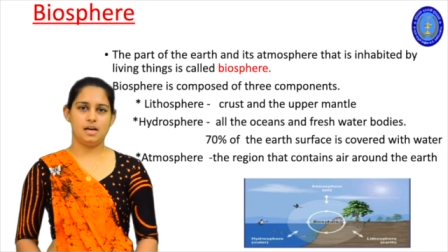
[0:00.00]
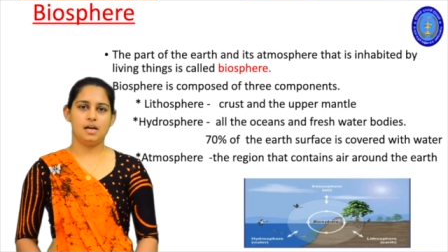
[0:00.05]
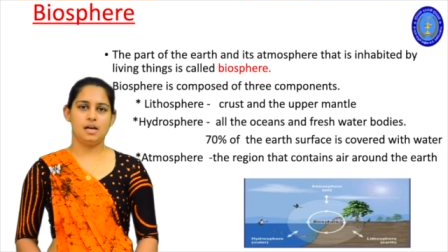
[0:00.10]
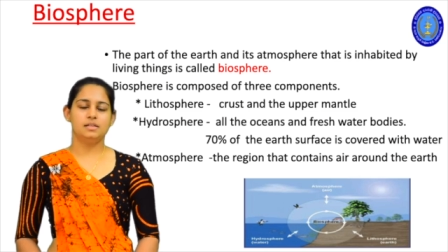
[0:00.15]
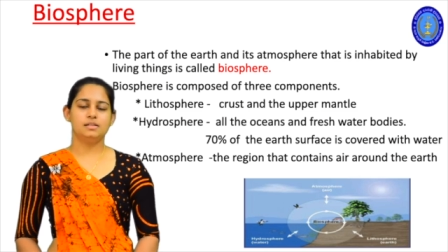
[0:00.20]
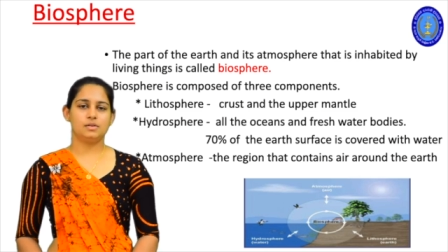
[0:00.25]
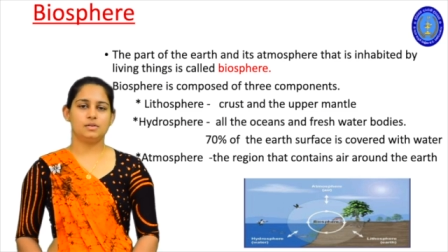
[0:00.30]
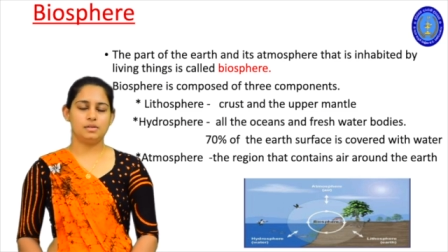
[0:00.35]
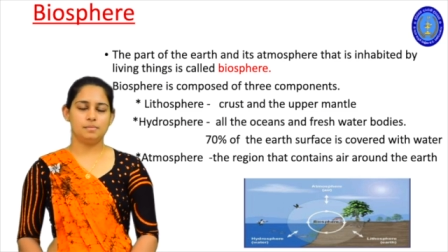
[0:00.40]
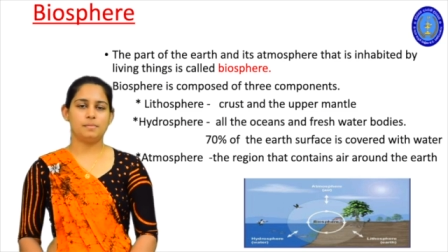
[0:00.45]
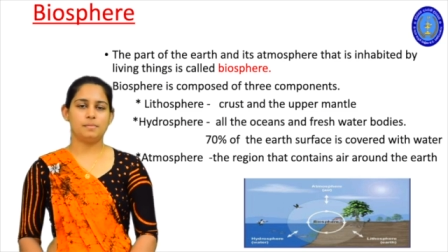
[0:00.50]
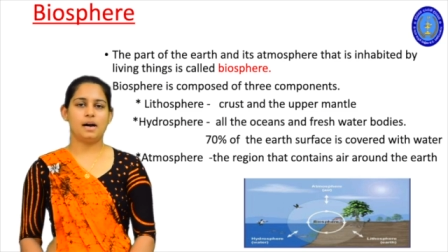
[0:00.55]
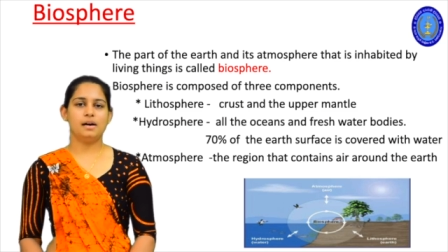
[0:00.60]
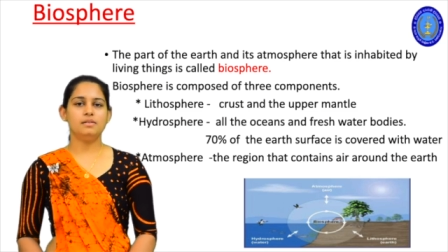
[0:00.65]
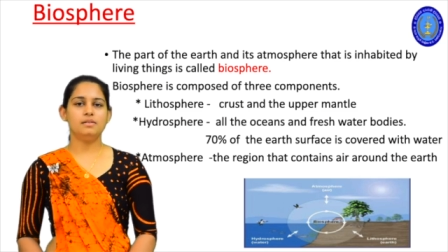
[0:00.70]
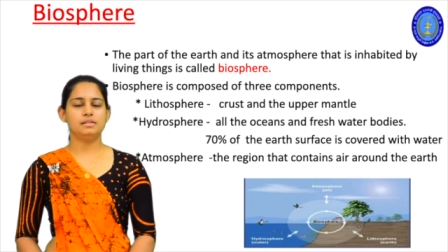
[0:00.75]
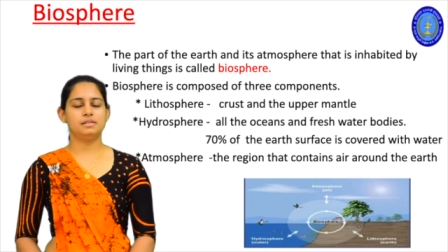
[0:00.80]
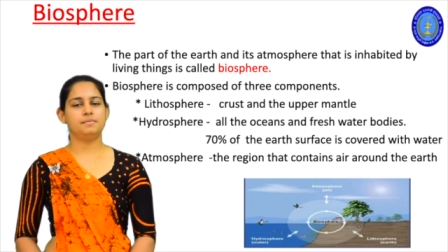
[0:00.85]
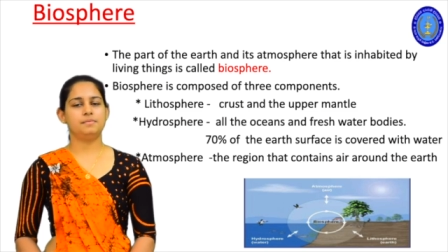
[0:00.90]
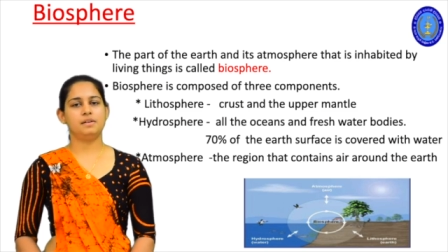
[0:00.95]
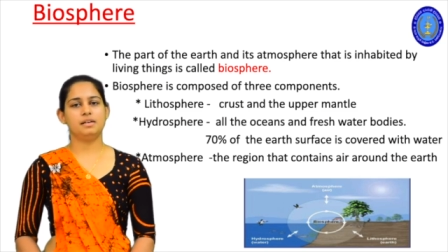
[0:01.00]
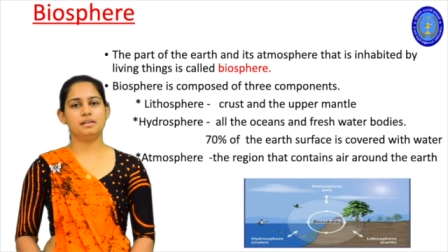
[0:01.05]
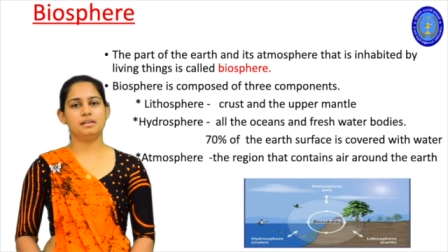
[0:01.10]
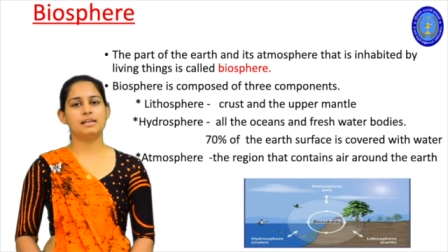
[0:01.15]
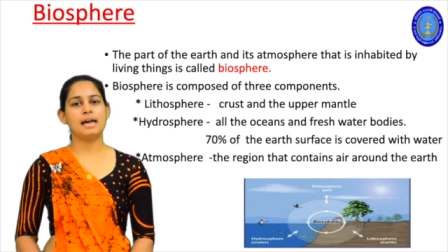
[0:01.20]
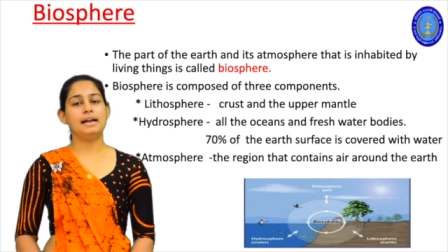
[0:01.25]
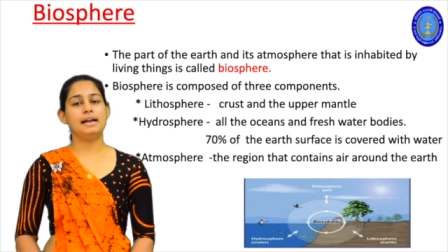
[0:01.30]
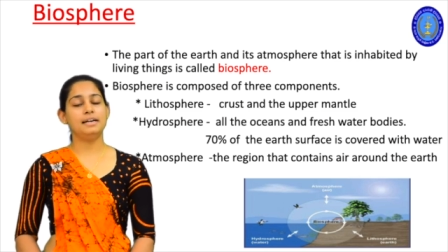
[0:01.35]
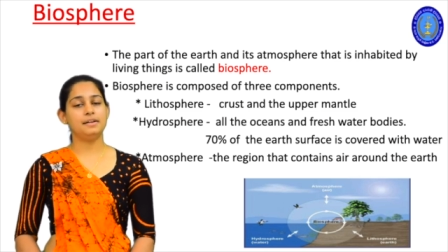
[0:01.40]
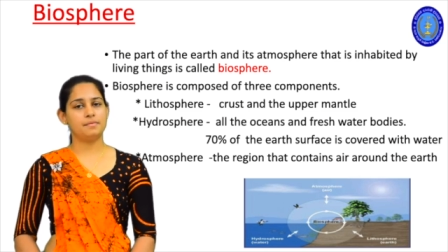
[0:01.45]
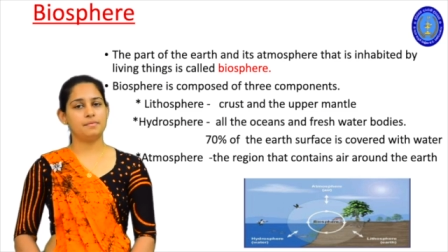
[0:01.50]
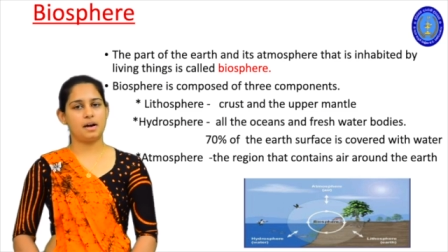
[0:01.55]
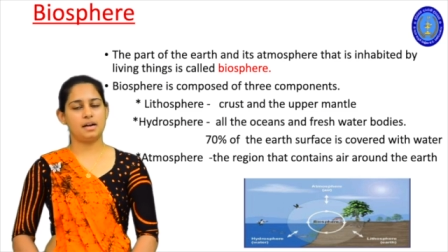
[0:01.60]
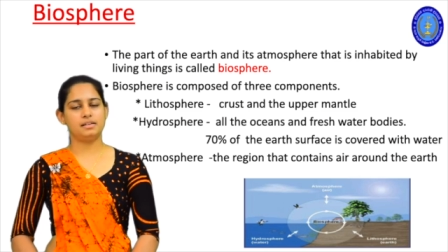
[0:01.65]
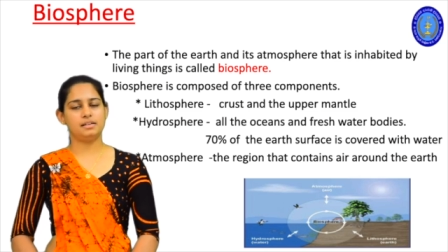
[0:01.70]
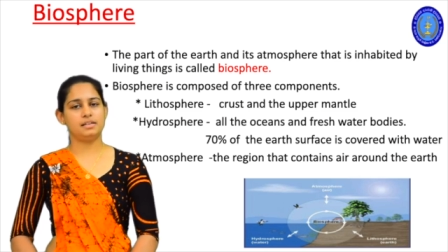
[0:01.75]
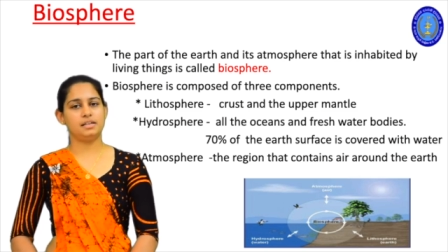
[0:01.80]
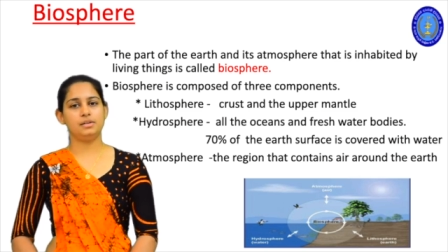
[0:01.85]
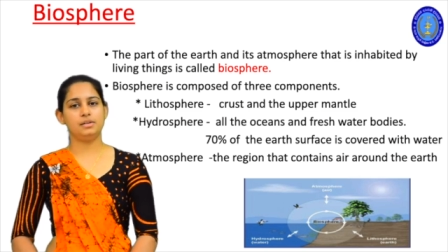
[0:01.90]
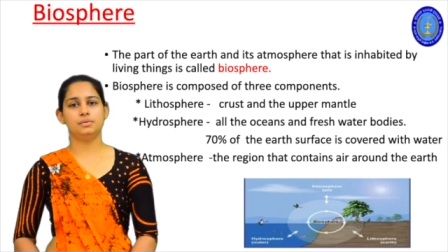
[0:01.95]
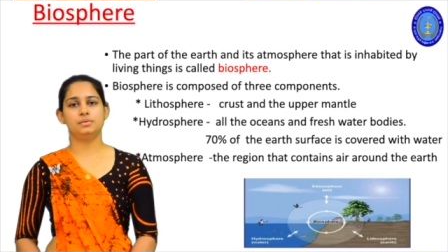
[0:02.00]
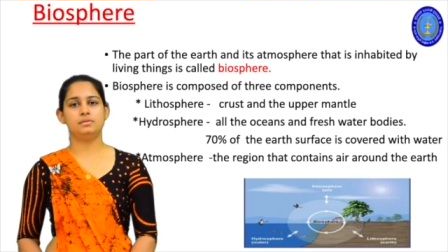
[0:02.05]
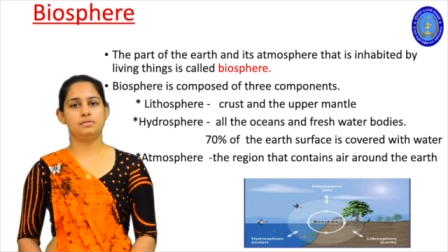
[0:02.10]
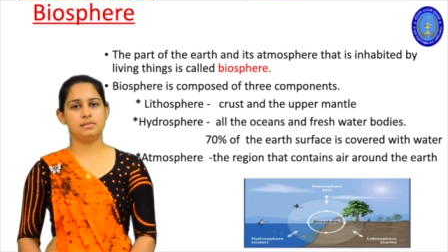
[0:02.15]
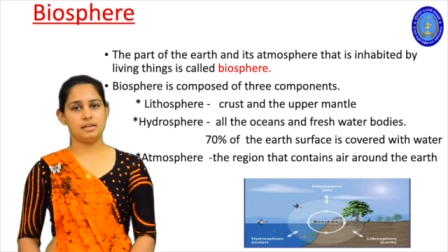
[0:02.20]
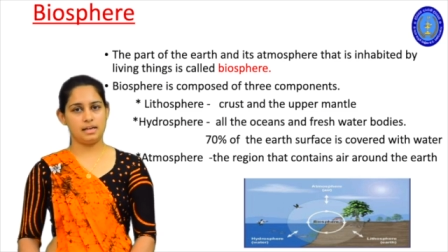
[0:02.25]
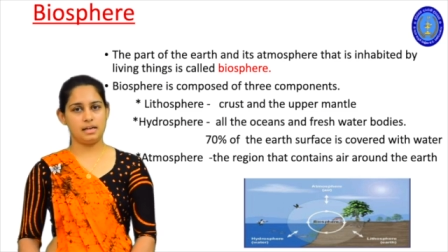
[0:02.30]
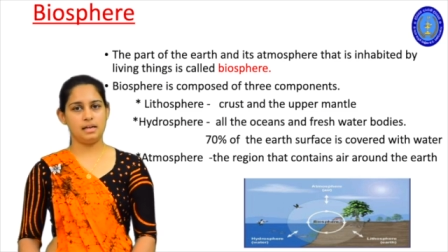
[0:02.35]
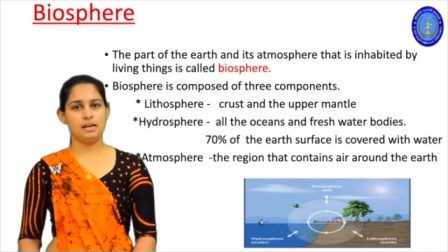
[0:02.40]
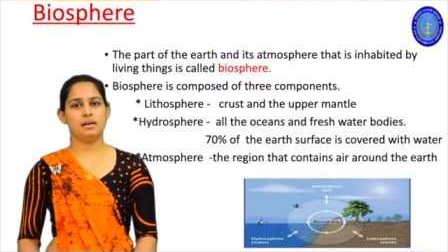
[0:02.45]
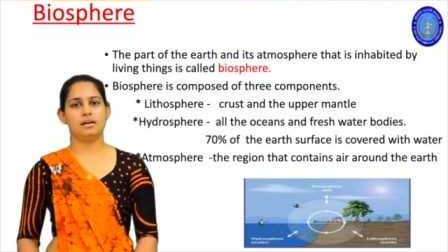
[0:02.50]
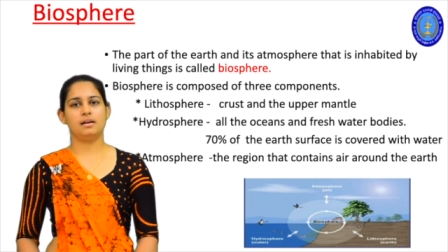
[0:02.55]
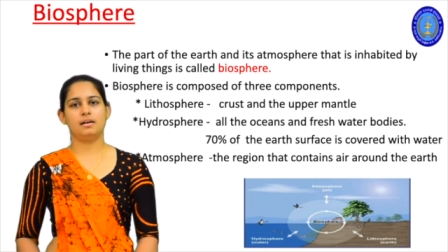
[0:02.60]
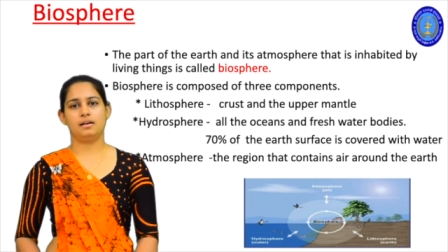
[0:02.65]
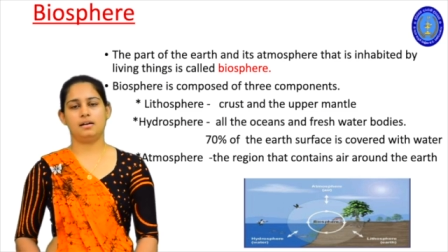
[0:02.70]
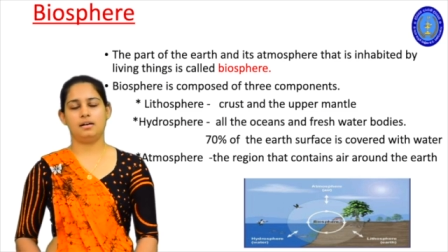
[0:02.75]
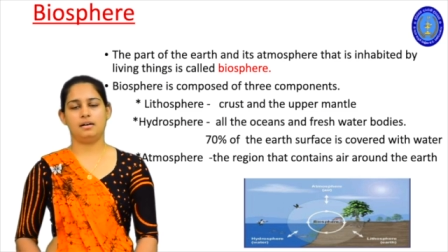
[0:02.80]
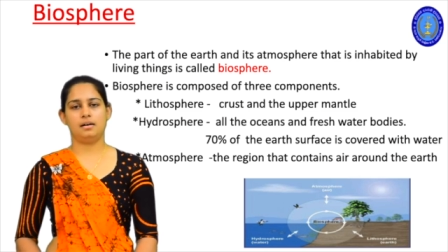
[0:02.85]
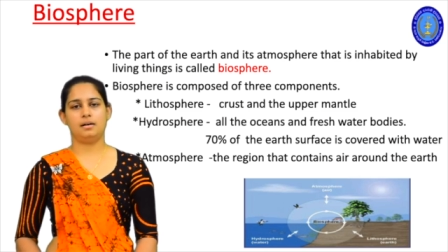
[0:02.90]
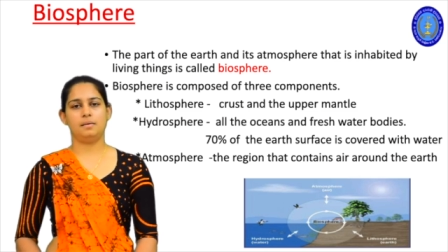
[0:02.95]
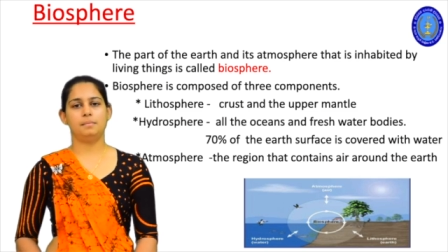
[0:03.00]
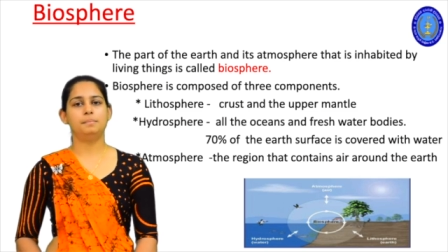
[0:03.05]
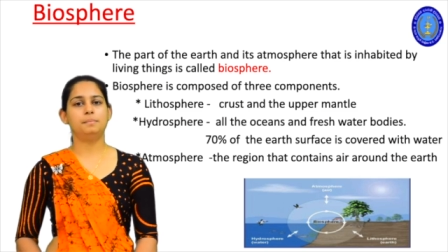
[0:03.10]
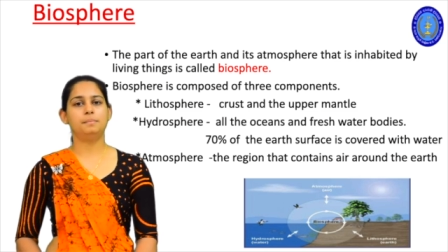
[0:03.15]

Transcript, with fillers: So, the biosphere can be divided into three uh,